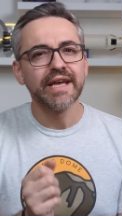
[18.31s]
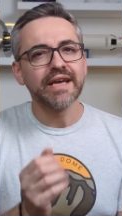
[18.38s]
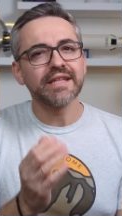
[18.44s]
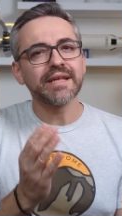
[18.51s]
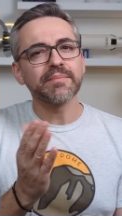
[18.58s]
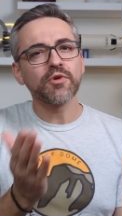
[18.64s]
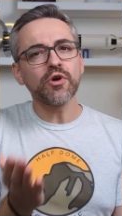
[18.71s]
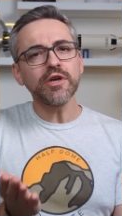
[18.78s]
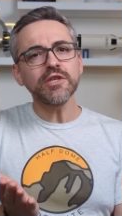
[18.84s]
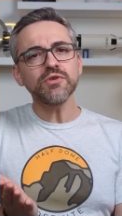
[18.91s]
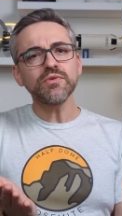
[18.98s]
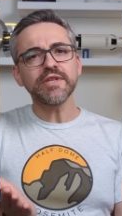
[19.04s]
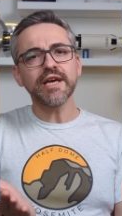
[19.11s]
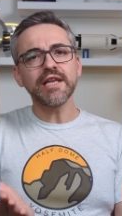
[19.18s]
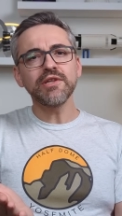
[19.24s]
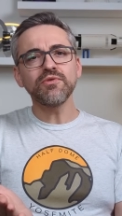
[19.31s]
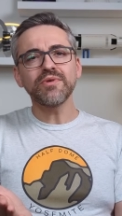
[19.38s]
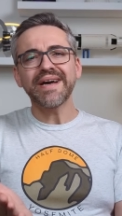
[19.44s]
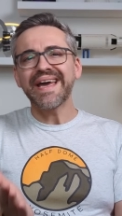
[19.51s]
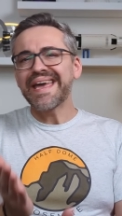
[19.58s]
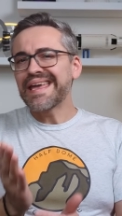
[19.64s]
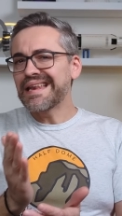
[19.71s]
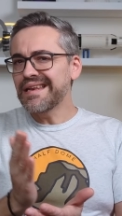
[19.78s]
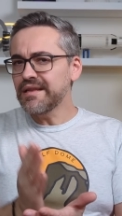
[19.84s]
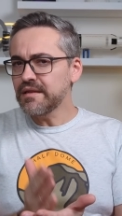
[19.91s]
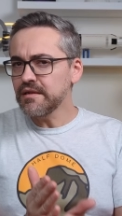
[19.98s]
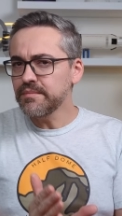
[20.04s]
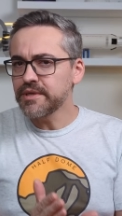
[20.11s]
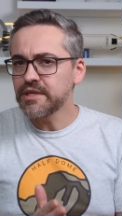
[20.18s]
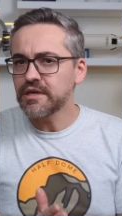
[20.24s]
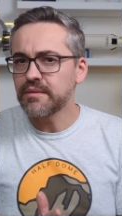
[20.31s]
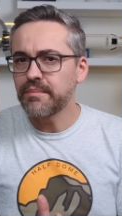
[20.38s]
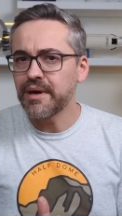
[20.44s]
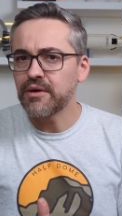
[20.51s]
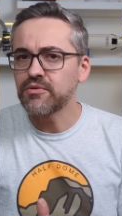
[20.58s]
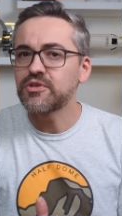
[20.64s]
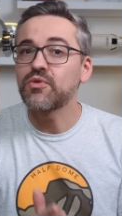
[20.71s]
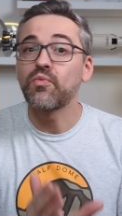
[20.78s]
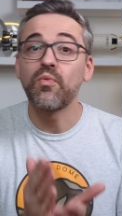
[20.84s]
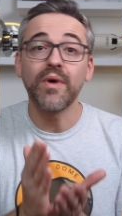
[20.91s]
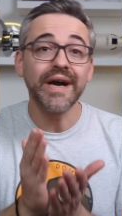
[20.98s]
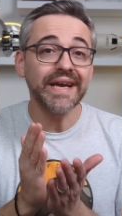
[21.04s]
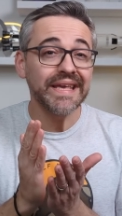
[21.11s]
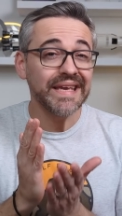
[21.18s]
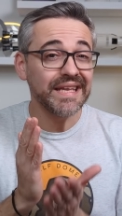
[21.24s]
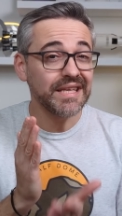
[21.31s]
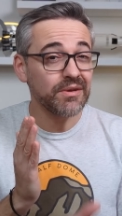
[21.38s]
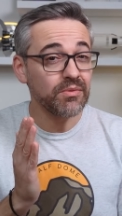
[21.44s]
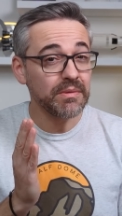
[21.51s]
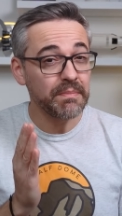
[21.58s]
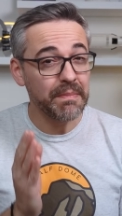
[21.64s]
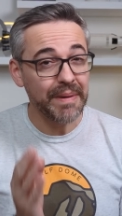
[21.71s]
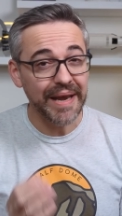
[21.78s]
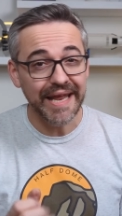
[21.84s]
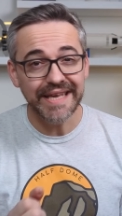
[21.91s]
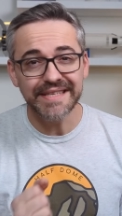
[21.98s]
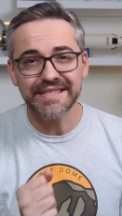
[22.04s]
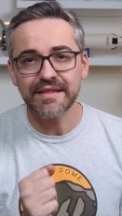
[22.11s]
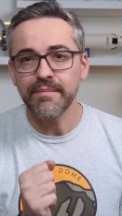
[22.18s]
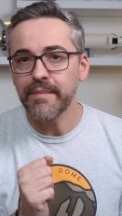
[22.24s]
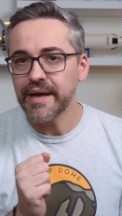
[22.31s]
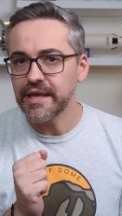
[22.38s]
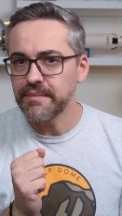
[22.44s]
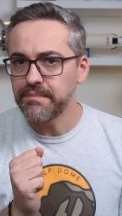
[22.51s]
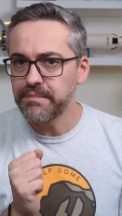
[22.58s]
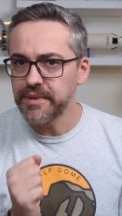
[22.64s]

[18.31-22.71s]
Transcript: and I'm going to tell you a little bit about why it replaced my